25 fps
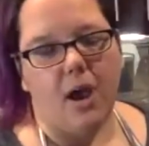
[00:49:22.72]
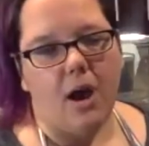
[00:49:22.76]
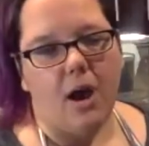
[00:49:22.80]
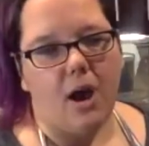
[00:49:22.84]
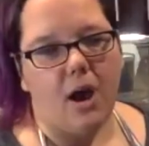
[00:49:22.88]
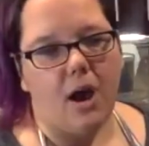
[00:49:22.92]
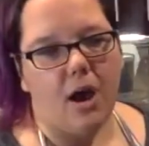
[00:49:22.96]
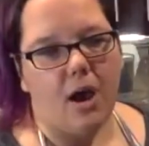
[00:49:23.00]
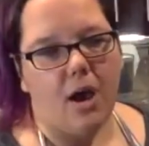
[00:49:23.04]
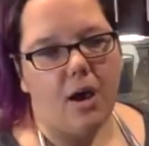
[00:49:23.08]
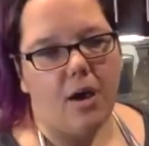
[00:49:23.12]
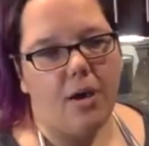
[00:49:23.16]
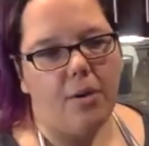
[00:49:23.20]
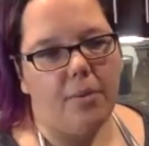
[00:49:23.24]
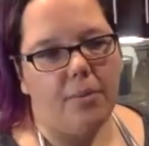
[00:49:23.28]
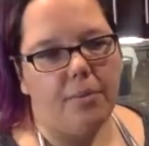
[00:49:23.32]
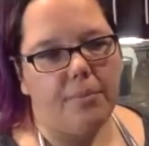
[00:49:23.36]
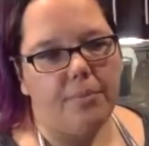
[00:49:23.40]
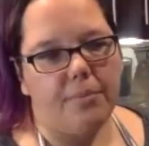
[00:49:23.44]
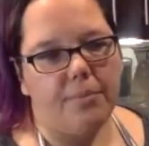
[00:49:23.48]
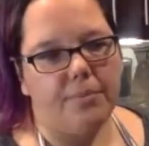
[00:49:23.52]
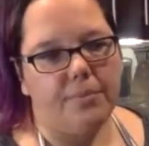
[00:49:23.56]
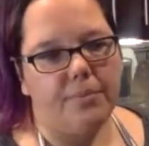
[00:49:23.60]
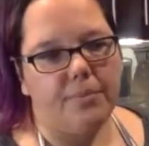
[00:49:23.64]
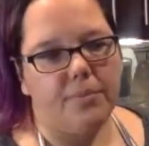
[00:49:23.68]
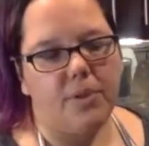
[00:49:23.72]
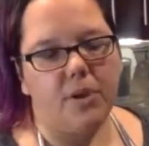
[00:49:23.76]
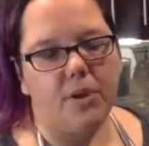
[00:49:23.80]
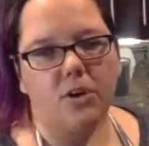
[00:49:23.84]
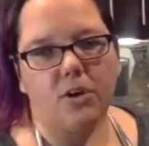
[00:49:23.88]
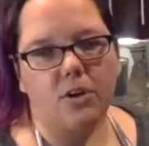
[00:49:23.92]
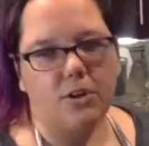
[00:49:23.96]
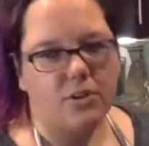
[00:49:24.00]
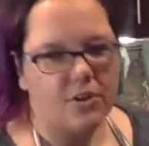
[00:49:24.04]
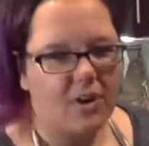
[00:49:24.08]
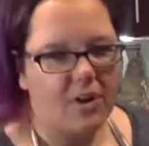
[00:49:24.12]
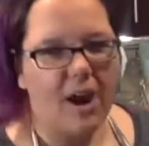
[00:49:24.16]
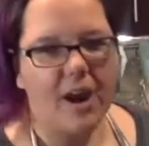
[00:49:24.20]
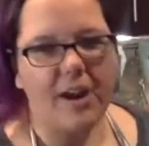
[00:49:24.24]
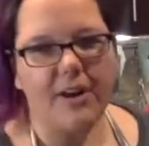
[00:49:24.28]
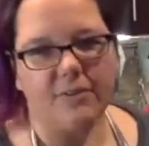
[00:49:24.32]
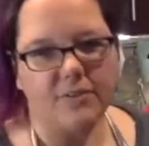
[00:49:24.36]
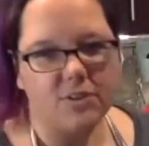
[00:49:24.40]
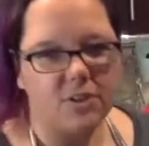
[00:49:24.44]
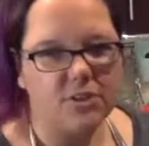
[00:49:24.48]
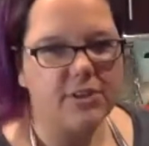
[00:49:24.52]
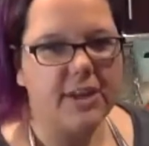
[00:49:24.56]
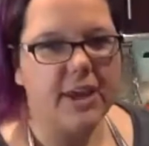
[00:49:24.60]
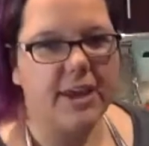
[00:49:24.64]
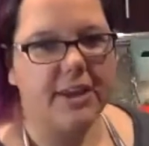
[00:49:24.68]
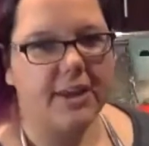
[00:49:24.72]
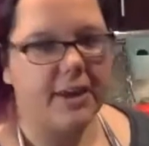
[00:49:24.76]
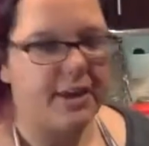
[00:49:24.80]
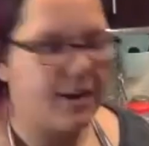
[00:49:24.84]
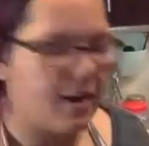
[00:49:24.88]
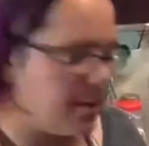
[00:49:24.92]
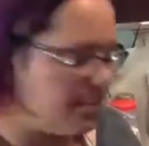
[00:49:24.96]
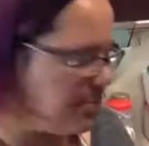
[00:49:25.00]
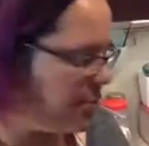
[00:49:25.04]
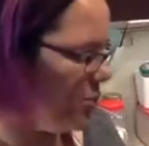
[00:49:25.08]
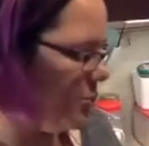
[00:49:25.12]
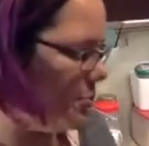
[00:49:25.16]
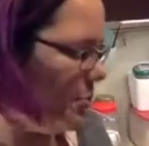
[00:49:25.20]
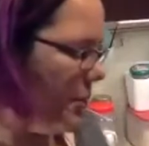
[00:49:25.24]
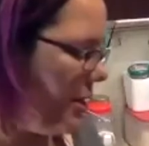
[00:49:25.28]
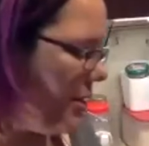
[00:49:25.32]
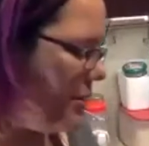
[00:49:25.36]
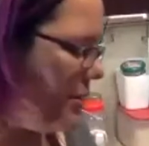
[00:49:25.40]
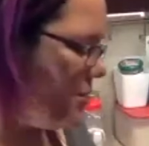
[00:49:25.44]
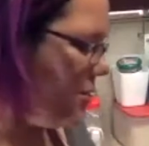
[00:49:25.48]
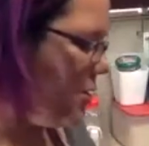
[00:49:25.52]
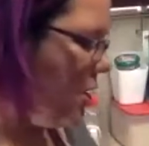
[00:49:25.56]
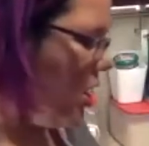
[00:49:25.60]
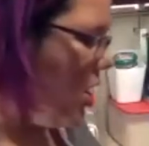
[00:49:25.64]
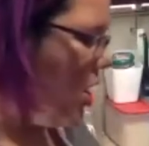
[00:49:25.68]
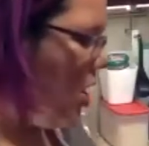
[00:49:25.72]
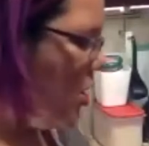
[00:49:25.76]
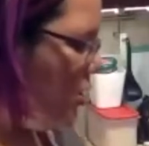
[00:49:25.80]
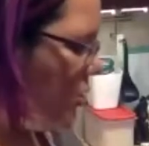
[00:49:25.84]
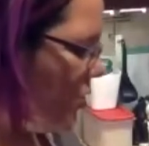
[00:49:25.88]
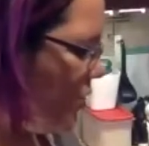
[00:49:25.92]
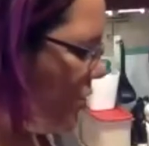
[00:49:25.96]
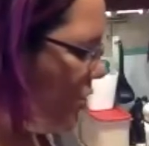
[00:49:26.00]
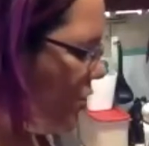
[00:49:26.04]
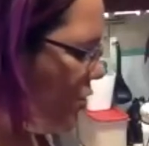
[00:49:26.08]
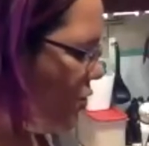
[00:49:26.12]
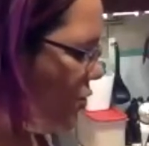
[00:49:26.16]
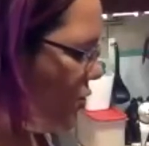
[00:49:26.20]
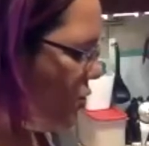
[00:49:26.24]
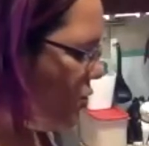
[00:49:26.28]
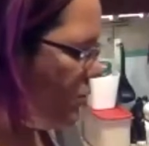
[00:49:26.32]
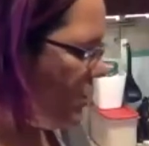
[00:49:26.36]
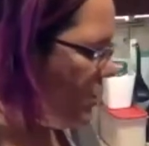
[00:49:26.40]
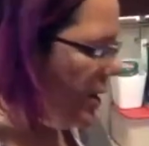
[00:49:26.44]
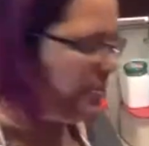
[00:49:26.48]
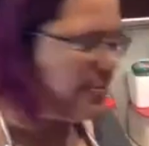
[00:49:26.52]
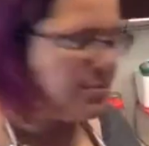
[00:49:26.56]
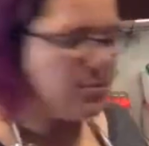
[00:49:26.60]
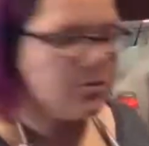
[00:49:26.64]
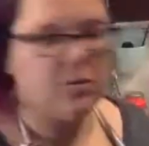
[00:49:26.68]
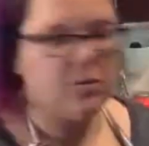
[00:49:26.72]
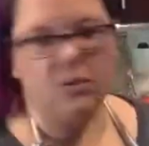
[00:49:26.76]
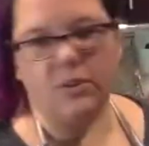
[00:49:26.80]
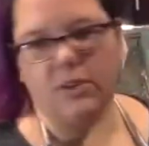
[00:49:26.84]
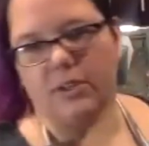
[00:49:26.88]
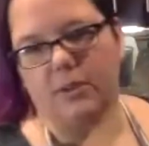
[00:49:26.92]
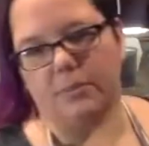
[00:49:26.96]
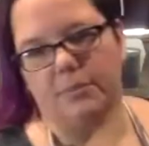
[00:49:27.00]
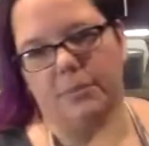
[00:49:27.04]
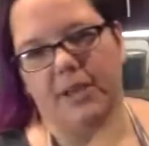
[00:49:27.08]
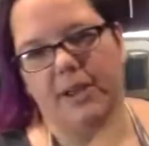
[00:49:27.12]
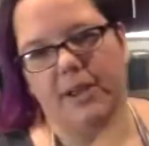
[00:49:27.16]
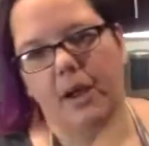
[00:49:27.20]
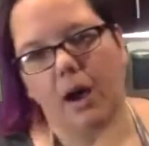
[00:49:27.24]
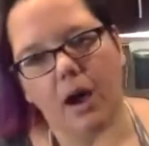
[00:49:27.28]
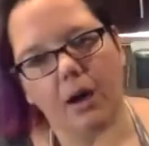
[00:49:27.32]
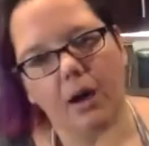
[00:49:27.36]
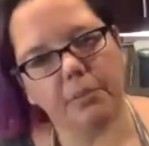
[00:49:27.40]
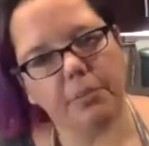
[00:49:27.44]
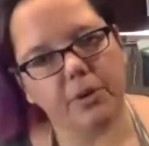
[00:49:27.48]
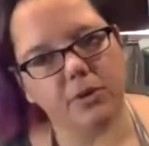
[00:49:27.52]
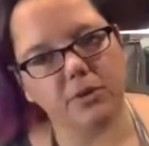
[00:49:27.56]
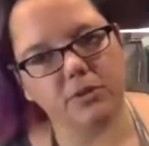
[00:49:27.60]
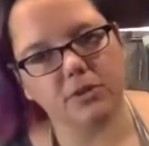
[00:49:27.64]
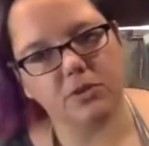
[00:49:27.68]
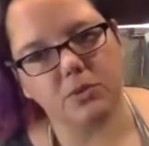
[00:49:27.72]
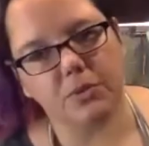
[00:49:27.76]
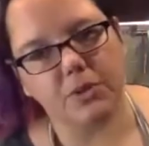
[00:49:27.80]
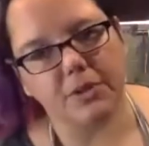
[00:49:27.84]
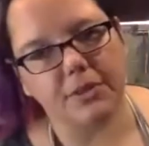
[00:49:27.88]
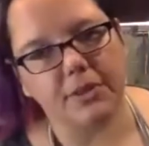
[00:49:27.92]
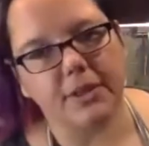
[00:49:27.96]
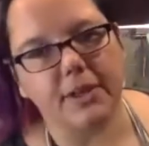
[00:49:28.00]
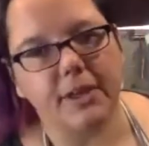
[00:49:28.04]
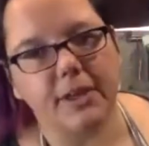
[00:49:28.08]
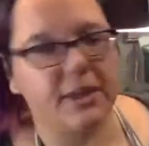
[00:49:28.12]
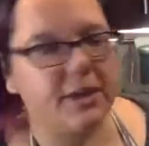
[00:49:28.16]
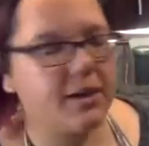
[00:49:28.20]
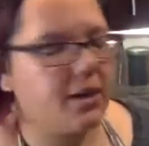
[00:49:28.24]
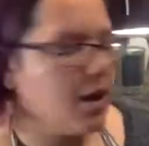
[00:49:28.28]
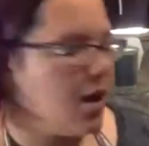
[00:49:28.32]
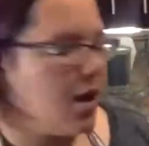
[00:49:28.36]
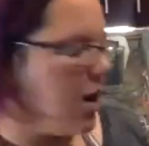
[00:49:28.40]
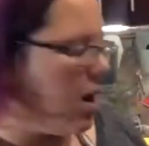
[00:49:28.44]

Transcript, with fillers: Um, they're, they're kind of just taking up space you absolutely can make compost with it.